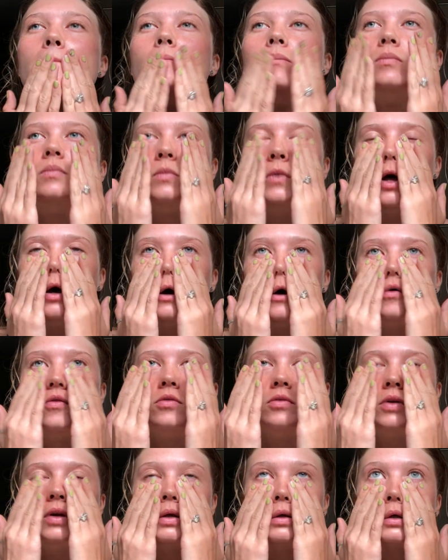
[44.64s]
love
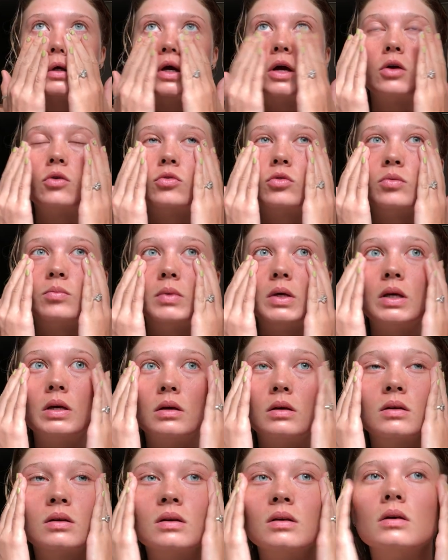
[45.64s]
and care for me
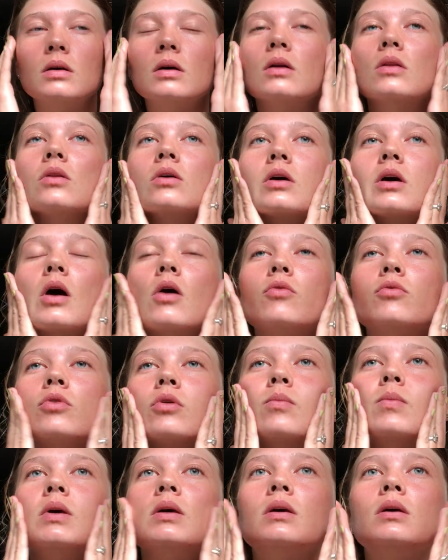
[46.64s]
and look out for
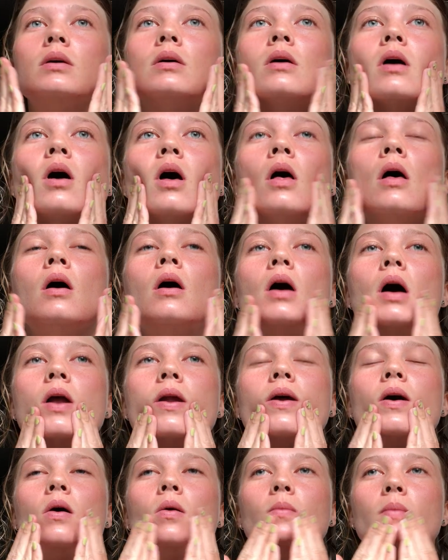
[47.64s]
me and
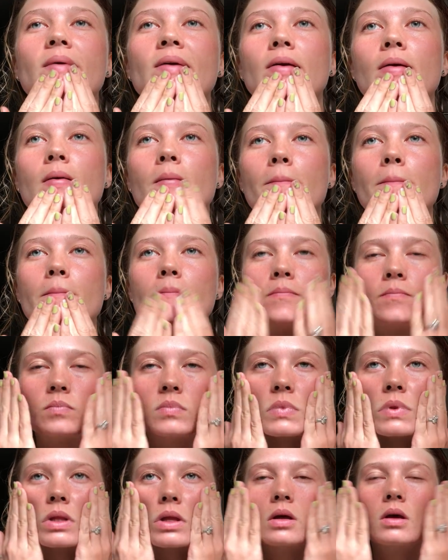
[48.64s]
help me
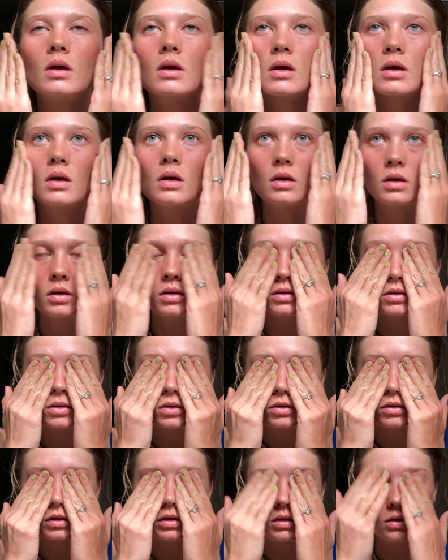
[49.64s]

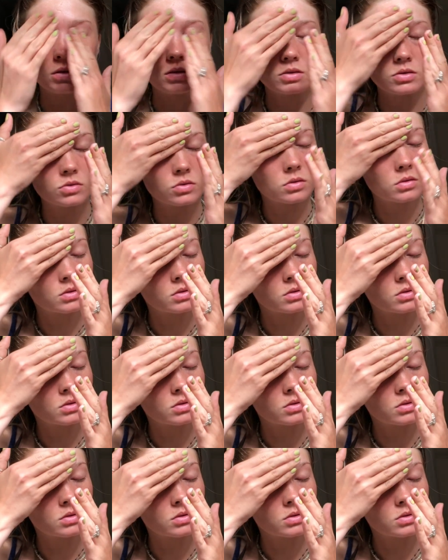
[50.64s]
during these